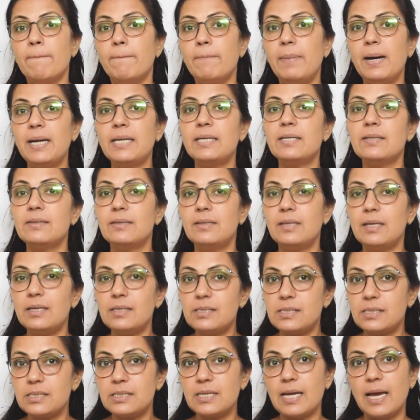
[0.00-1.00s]
But
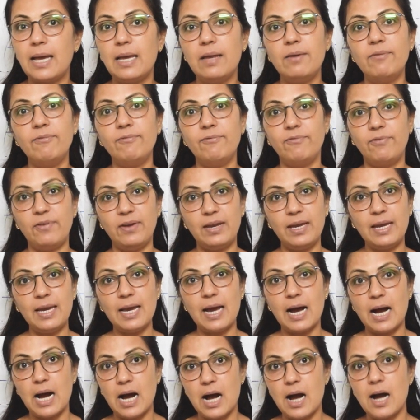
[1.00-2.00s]
this time
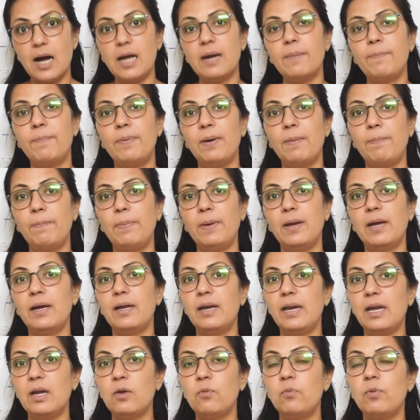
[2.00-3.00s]
we are
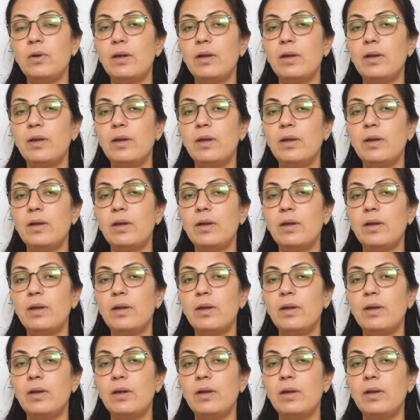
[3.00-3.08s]
preparing,